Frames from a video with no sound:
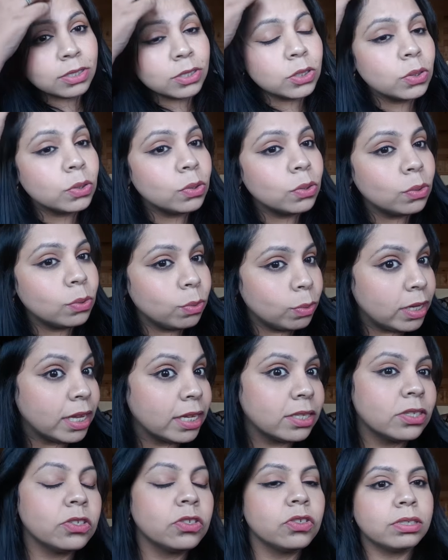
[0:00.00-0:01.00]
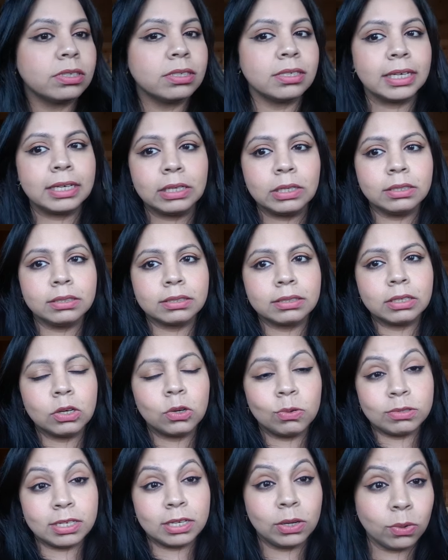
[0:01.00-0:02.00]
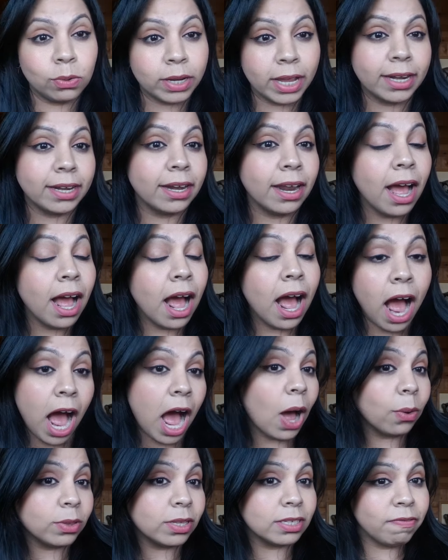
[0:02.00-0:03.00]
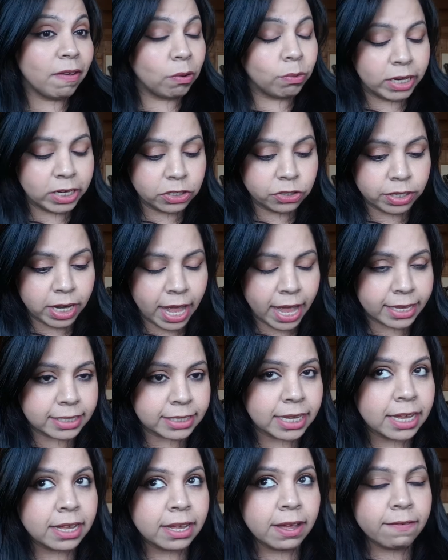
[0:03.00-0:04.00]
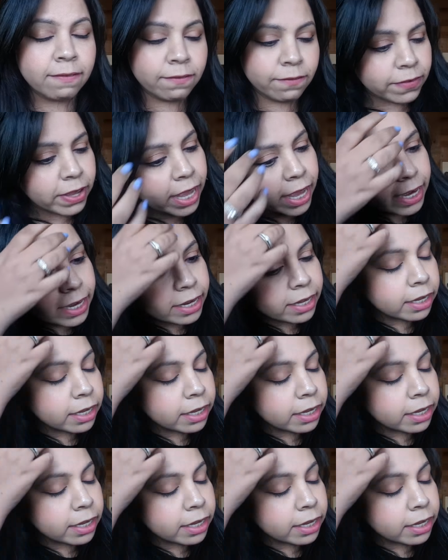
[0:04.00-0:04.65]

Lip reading: So let's just take a closer look at how this foundation has fared.